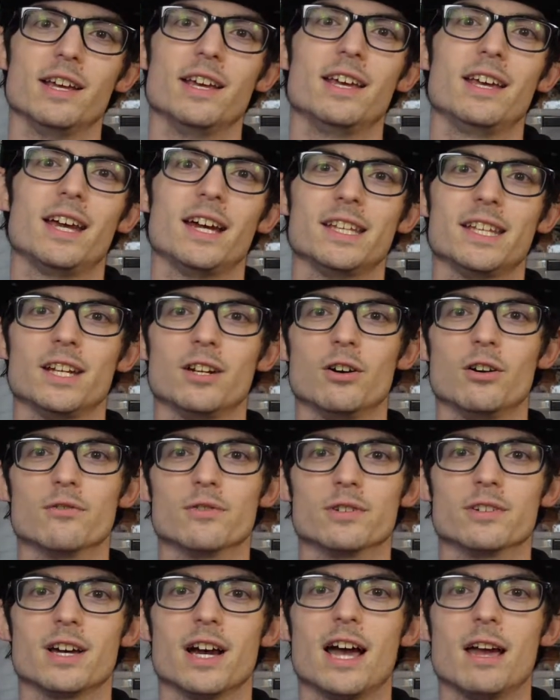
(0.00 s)
and then over
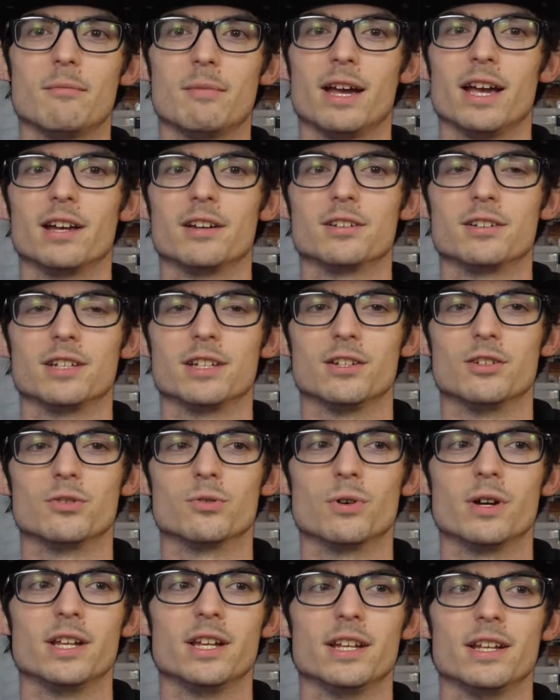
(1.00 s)
time I actually
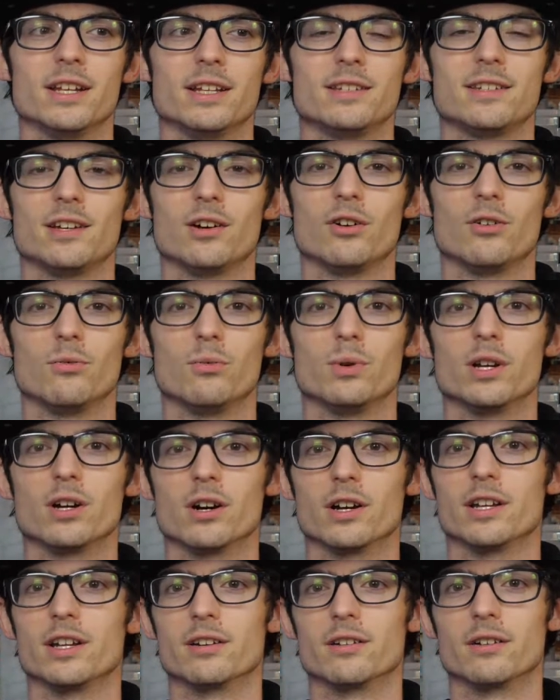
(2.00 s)
enjoyed it till we are
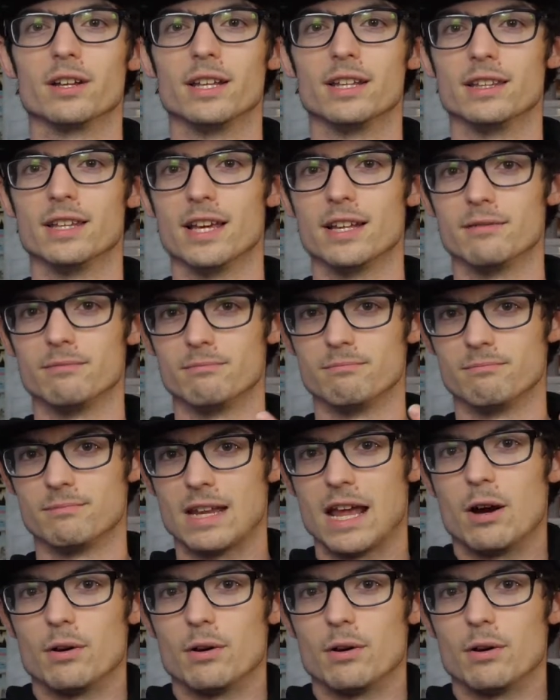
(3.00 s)
here, and then now in